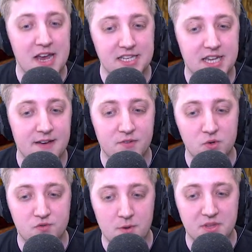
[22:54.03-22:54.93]
ranked
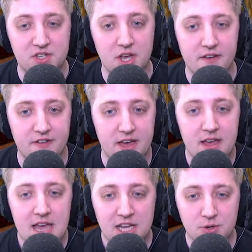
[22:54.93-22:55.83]
levels from the server.
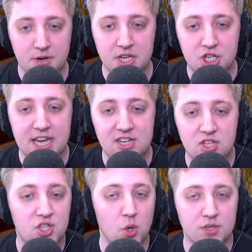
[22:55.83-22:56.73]
So I'm going to change
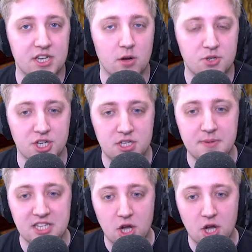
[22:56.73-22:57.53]
the sorting option to be